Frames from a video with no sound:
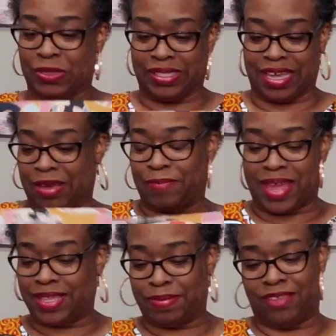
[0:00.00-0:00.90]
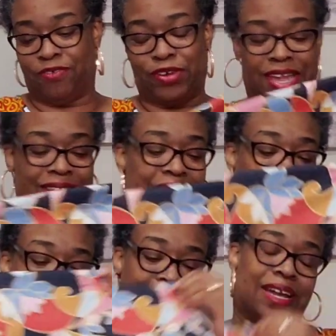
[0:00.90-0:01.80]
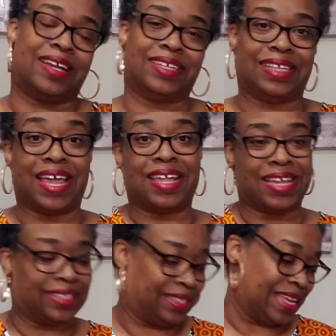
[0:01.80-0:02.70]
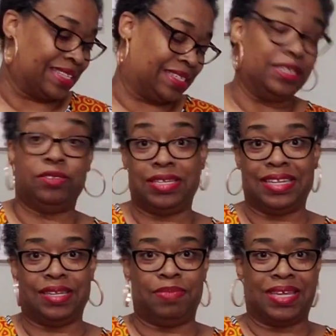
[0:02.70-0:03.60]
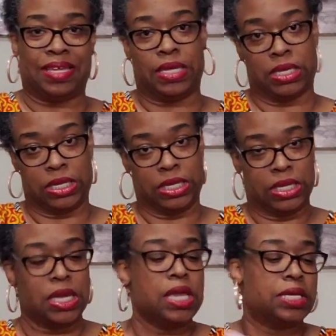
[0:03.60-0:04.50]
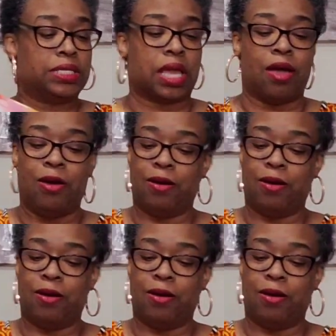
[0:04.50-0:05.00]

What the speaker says: on sale. I'm not spending $48 a yard. That's a lot. That's a utility bill. So,